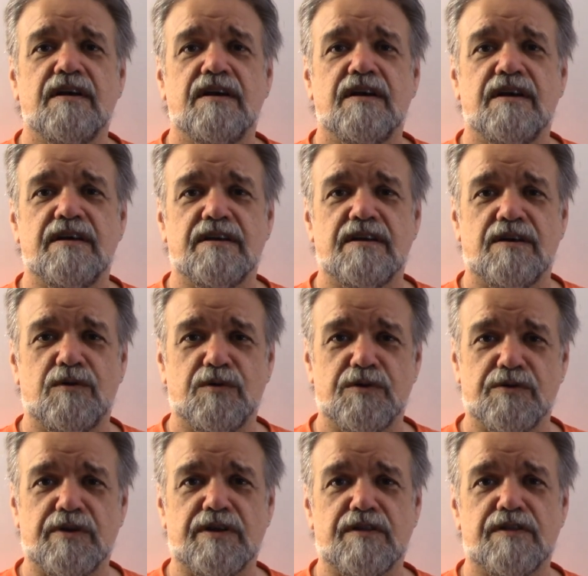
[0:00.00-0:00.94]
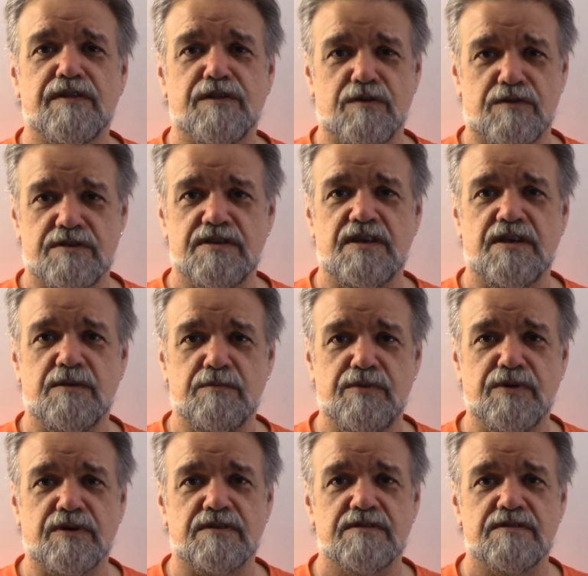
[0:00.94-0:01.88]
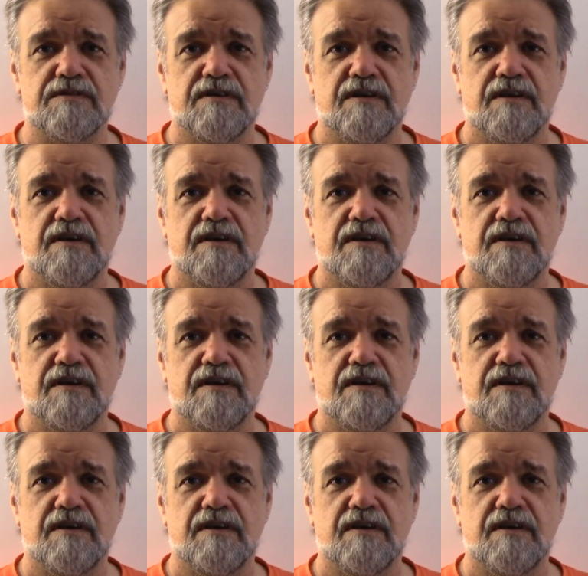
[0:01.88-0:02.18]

uh, ordering 13 books.